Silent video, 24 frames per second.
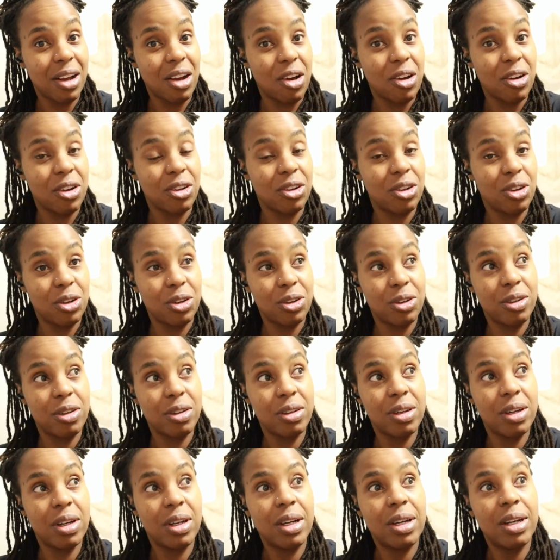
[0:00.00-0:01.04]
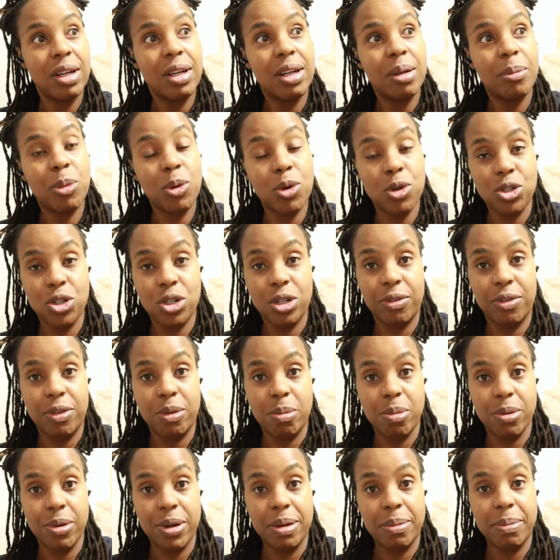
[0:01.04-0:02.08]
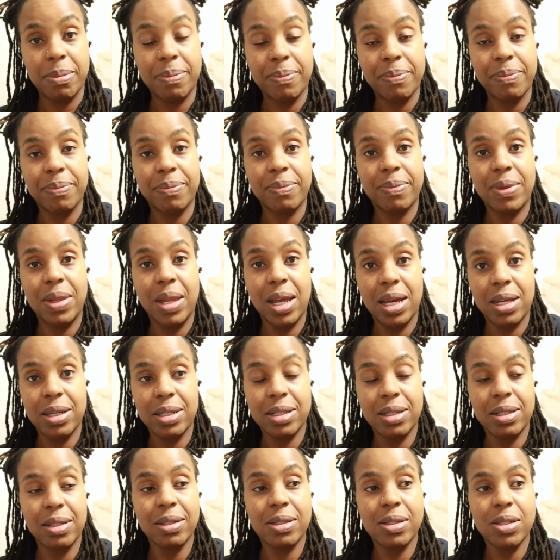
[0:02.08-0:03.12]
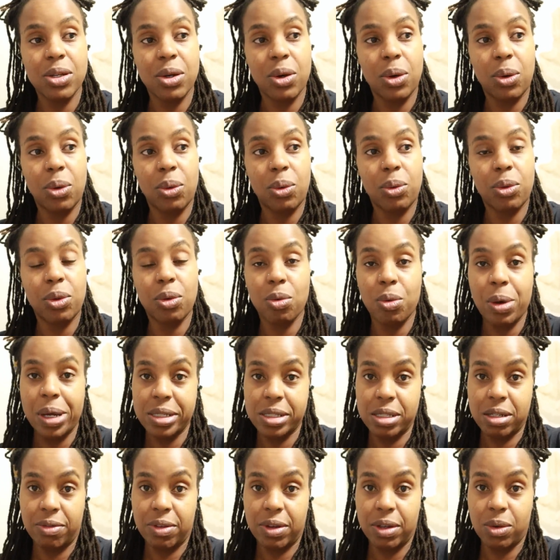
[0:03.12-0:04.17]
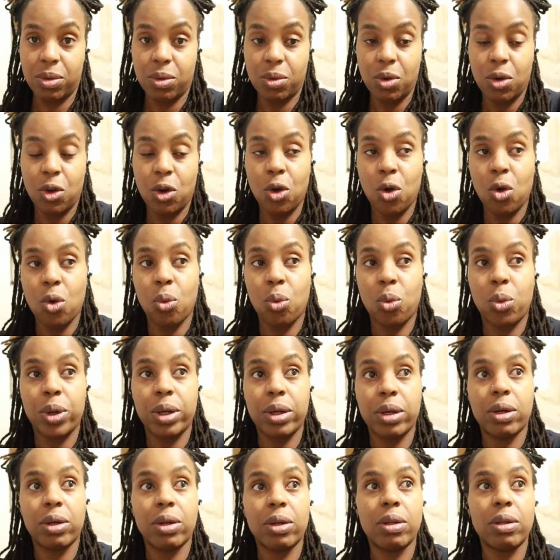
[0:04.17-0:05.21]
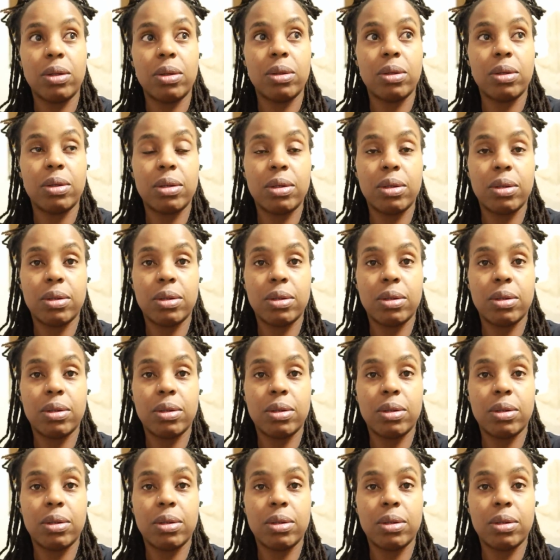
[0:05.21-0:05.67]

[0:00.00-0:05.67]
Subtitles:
I got a good portion of the brim knit, so the rest of it we'll